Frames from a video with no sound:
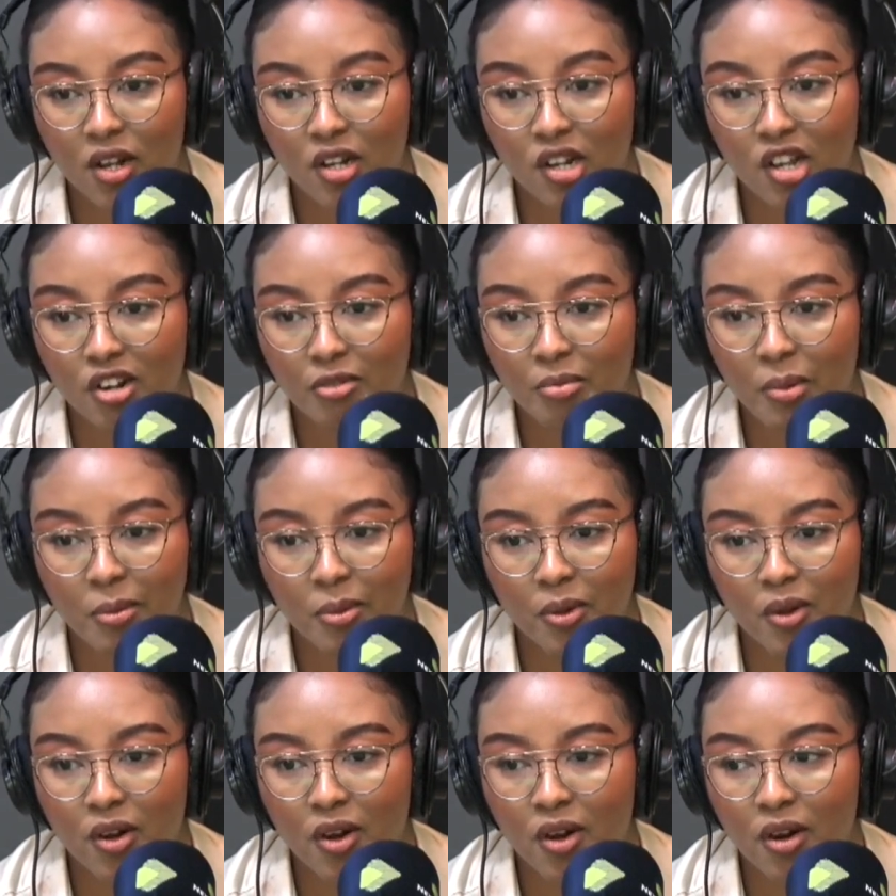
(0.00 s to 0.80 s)
a lot of
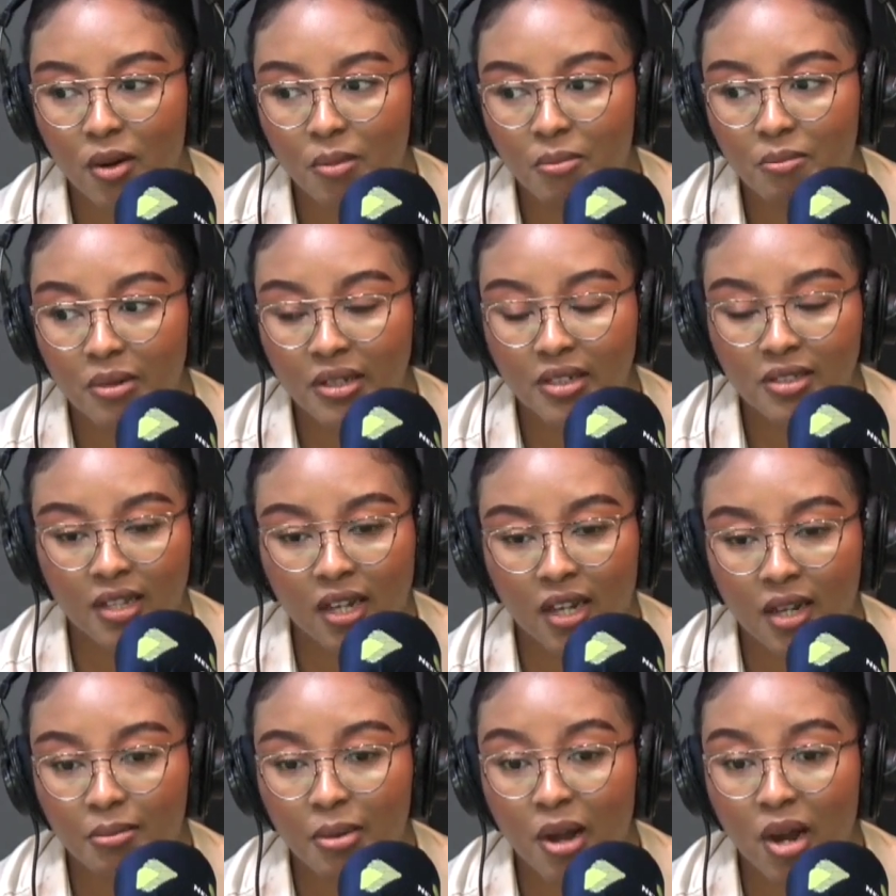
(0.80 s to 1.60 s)
people are
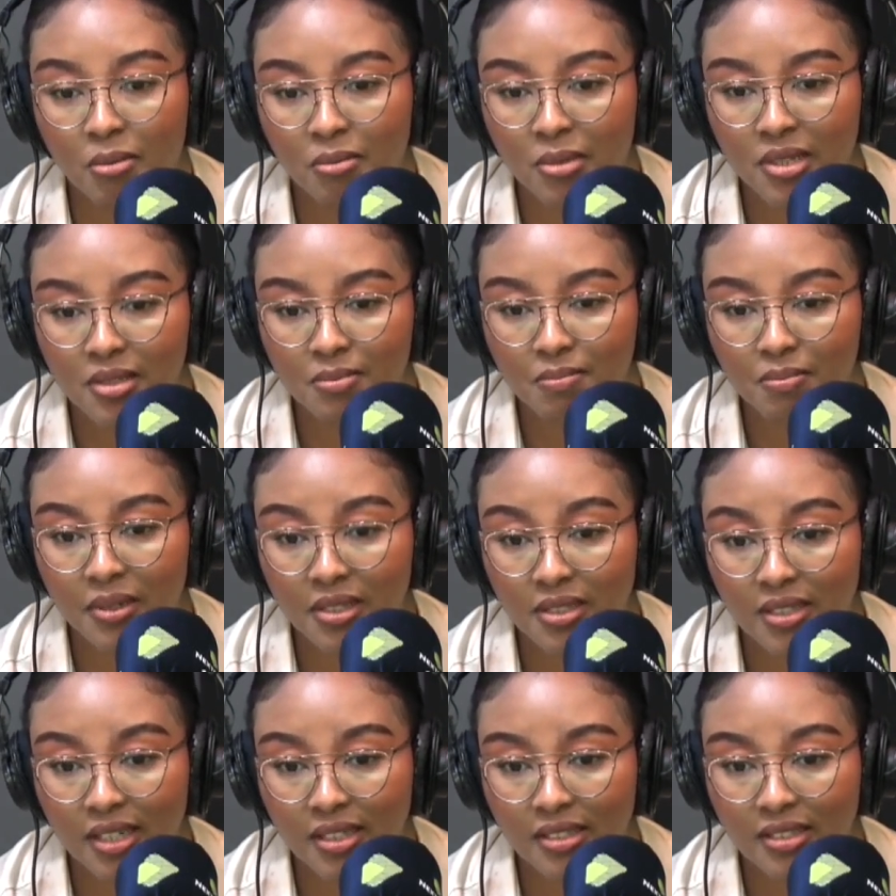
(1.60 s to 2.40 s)
building apartment
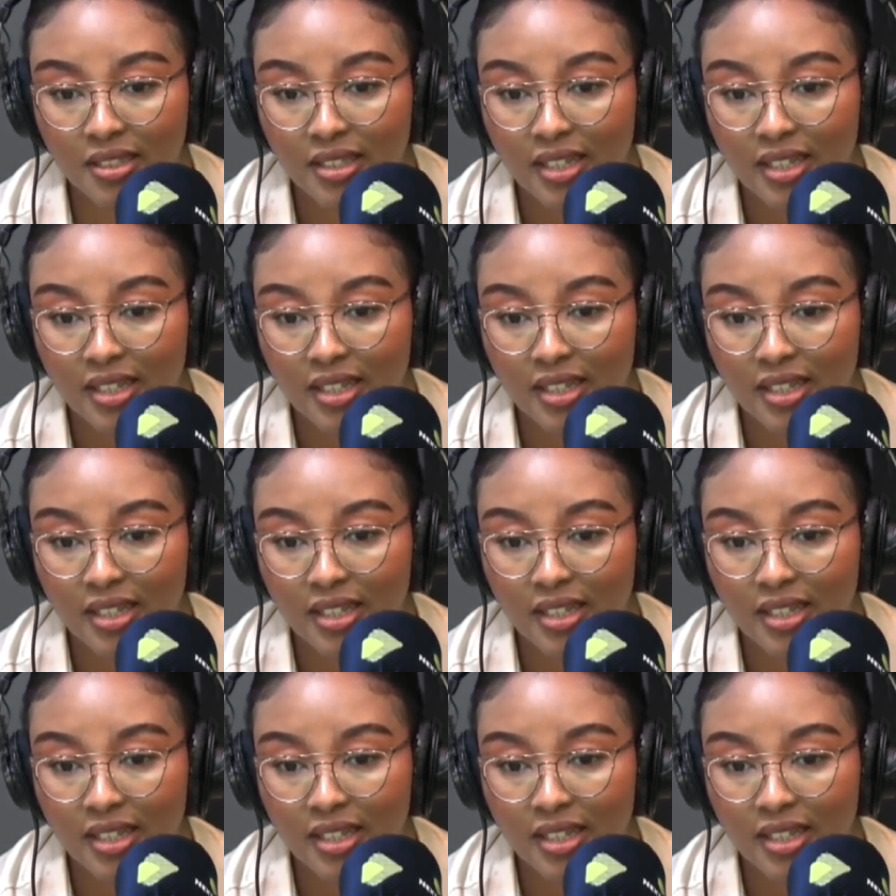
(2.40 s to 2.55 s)
buildings.